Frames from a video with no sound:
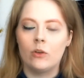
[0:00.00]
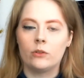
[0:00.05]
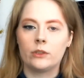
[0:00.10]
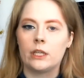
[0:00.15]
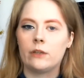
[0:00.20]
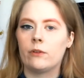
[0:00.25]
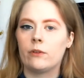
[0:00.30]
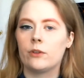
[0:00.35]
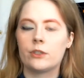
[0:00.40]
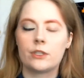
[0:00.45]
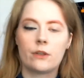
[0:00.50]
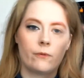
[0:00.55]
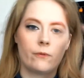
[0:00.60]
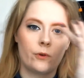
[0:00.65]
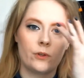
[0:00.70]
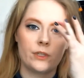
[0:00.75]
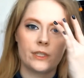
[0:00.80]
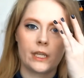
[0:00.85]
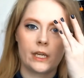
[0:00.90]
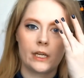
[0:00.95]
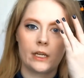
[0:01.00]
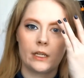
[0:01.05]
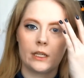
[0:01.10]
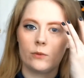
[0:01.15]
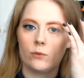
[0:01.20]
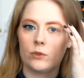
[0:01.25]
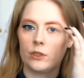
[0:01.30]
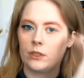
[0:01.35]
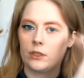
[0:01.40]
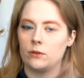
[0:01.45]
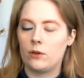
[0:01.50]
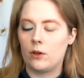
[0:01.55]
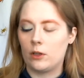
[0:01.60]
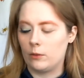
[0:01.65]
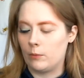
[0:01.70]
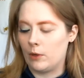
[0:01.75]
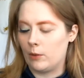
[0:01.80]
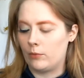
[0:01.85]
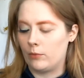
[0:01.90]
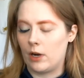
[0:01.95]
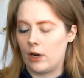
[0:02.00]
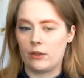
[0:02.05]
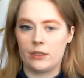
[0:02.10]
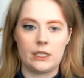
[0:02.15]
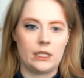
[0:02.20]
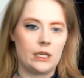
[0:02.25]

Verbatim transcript: Okay, first thing I did was to color my brows,